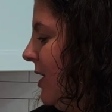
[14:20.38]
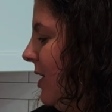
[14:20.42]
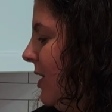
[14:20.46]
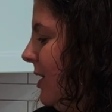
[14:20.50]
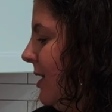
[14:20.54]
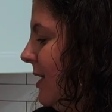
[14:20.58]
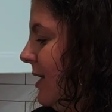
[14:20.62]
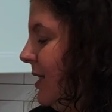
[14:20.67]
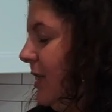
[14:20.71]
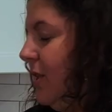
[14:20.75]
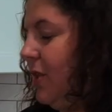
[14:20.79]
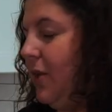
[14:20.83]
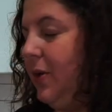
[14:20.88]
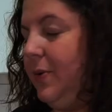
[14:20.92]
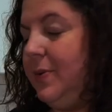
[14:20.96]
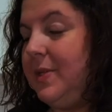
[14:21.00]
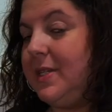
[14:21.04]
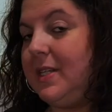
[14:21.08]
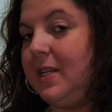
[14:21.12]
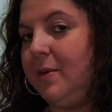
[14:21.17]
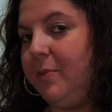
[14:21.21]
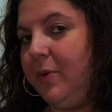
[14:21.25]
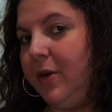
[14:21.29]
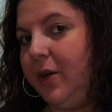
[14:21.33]
on low
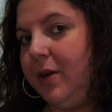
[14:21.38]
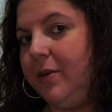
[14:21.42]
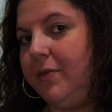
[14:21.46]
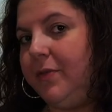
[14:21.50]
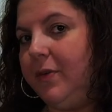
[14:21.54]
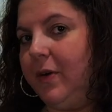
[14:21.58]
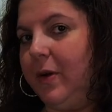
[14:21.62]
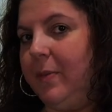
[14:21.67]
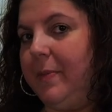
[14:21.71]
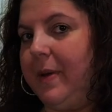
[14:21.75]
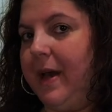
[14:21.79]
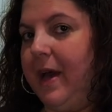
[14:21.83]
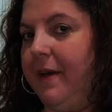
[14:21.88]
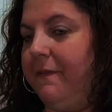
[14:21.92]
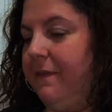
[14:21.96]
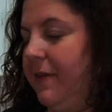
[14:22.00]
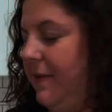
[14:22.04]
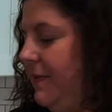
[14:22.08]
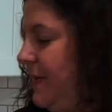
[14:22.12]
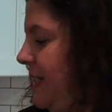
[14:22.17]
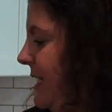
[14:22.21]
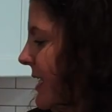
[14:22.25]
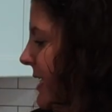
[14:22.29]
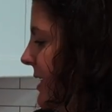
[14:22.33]
simmer for about
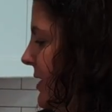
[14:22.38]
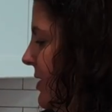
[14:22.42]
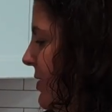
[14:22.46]
15 to